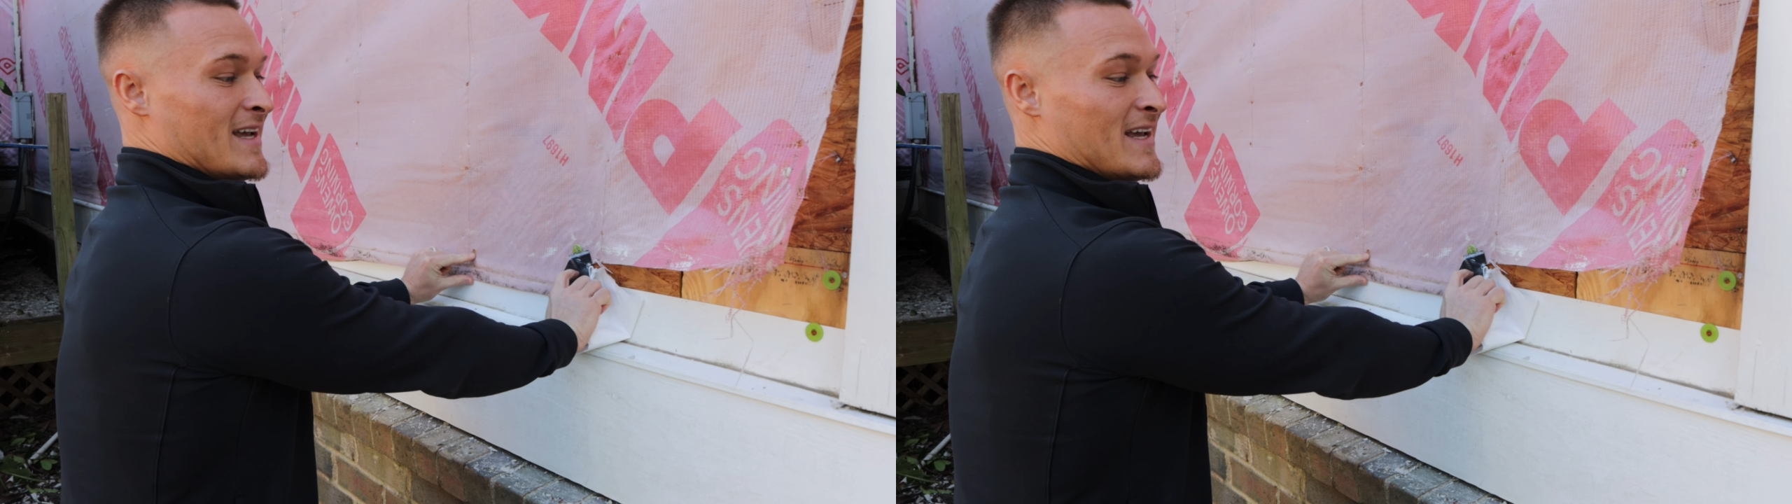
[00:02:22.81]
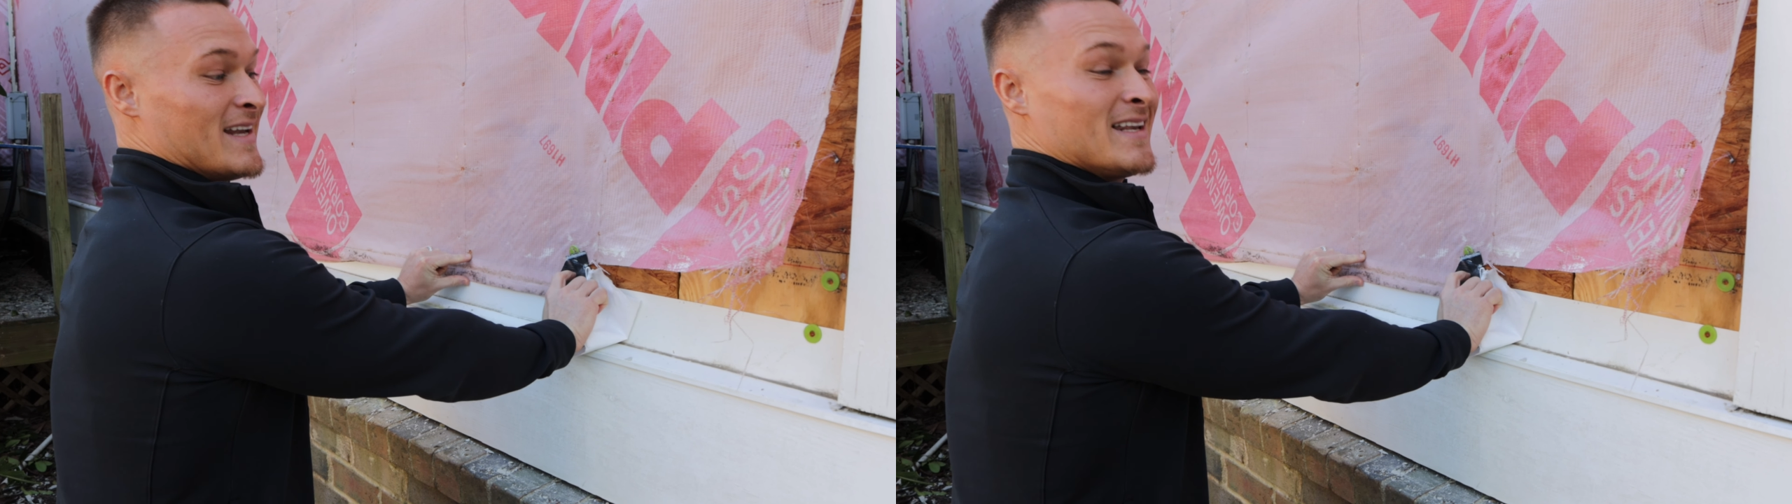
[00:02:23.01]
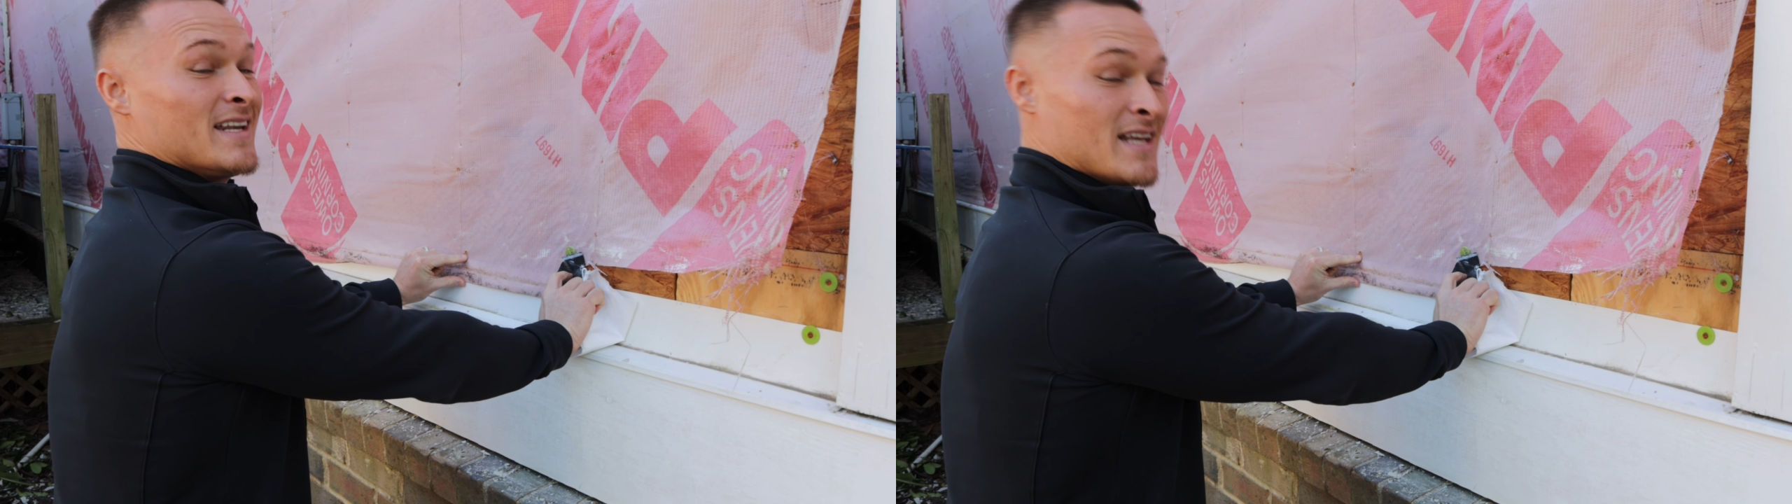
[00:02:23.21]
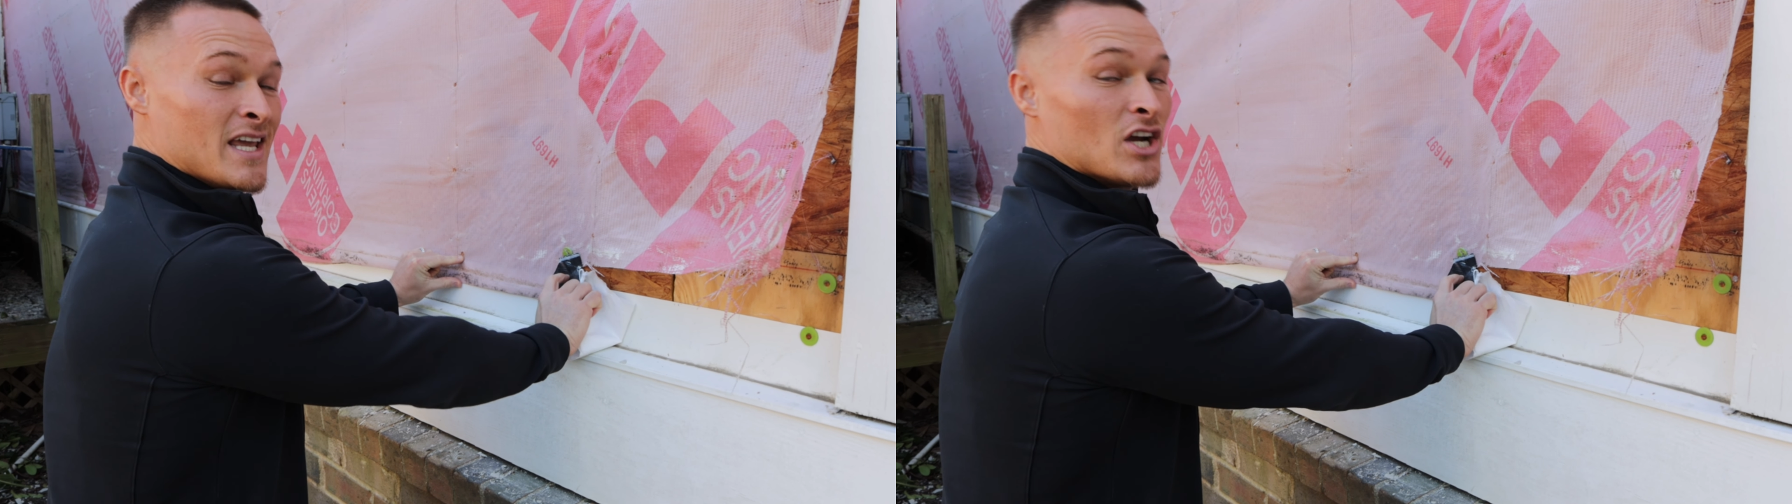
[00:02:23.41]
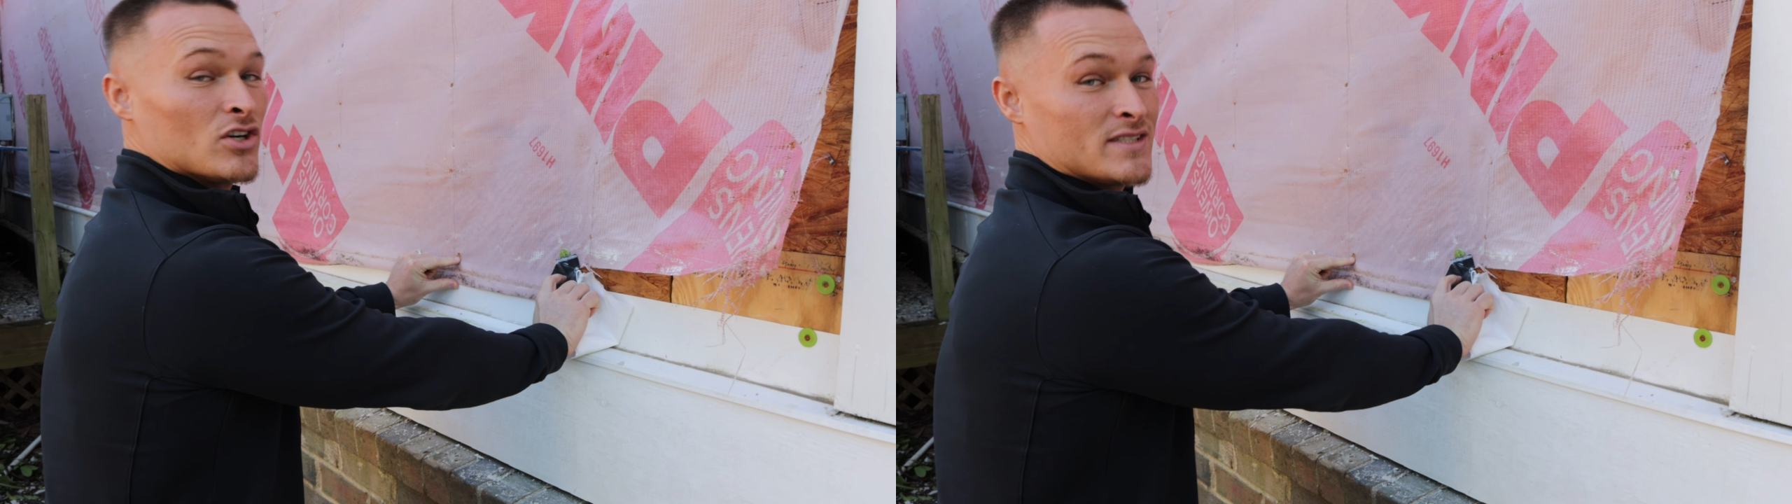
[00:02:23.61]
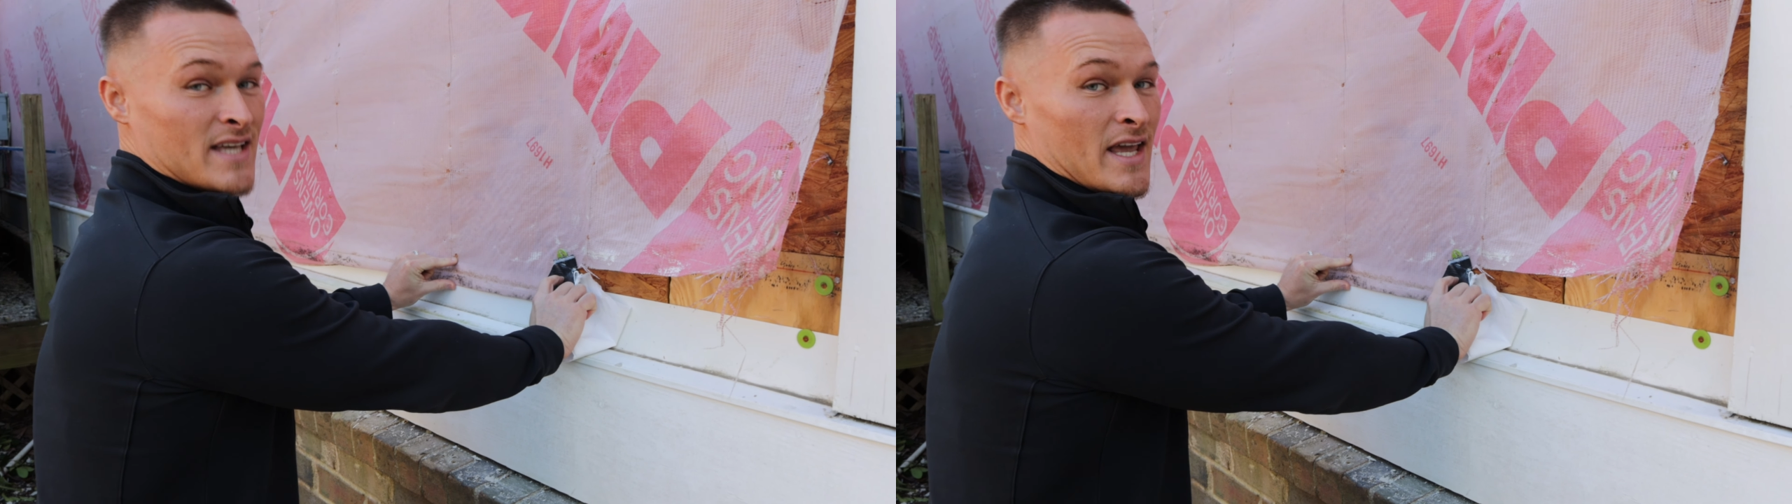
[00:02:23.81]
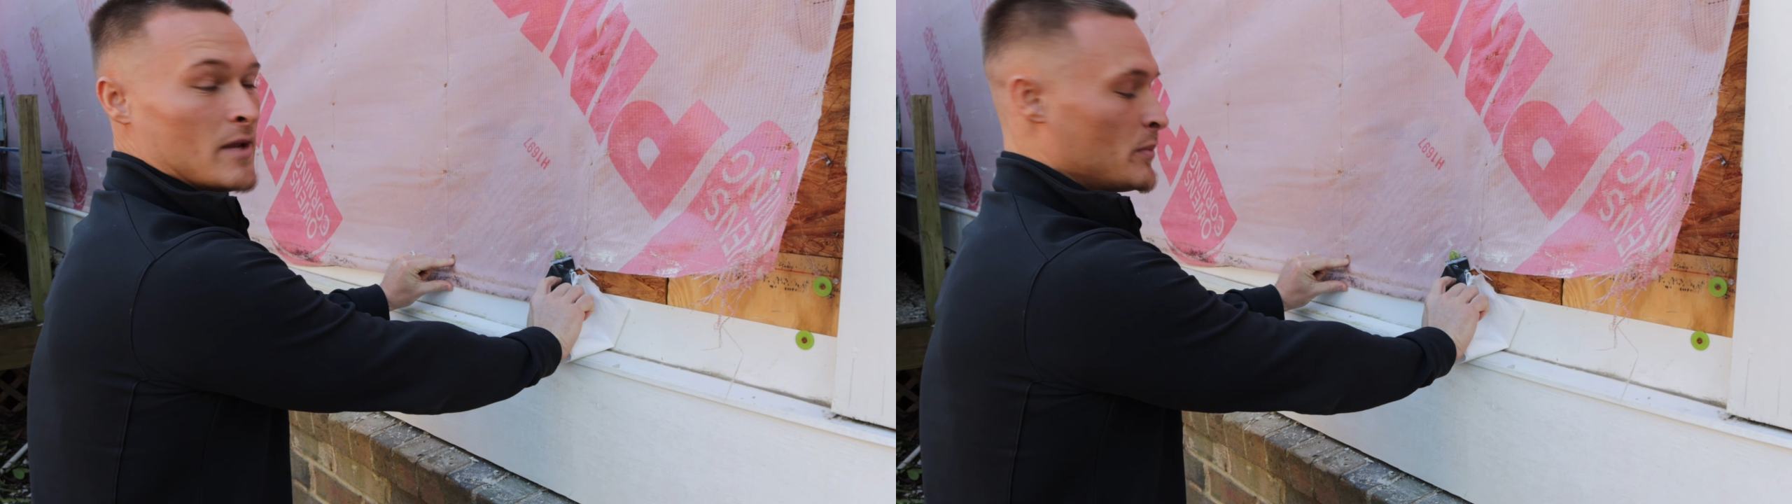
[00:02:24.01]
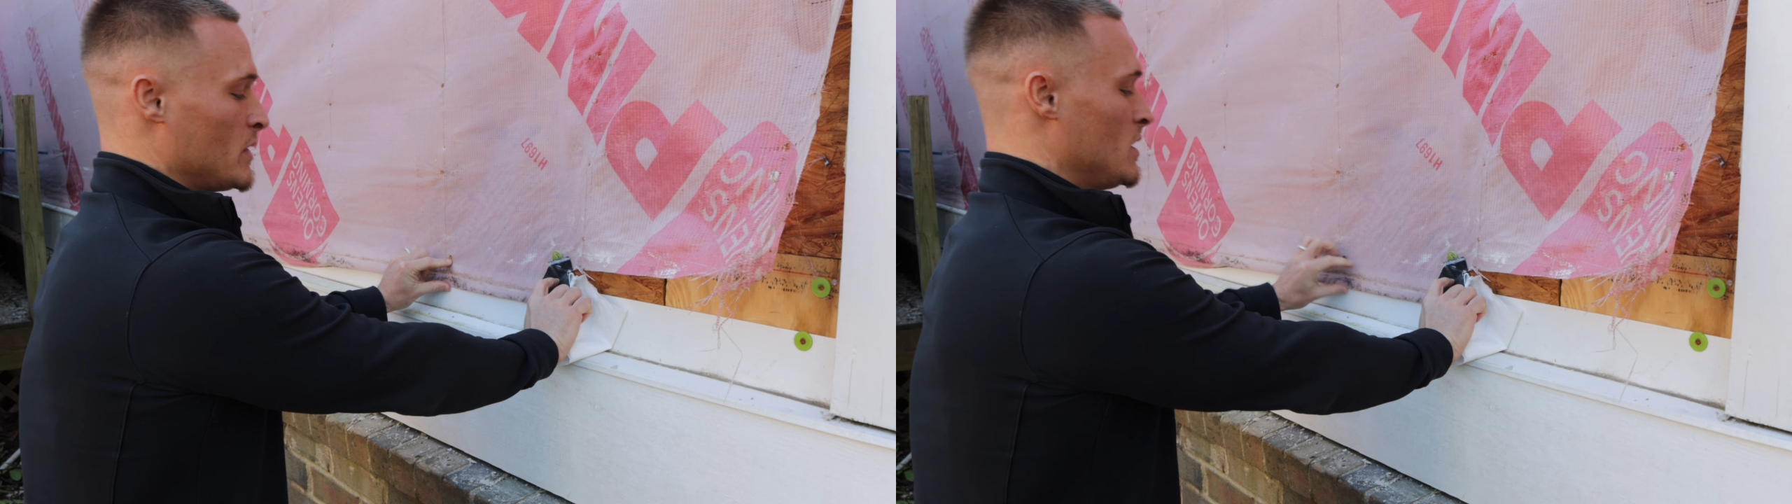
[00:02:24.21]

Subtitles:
adhered tape